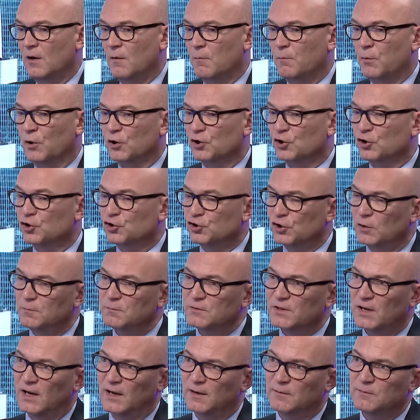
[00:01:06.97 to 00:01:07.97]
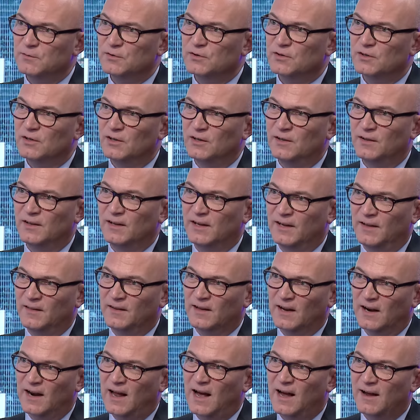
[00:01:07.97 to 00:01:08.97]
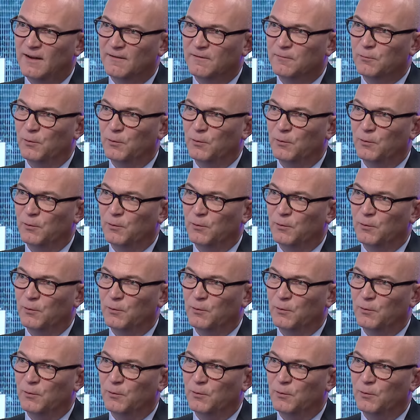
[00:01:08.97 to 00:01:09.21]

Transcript: But sometimes in their life,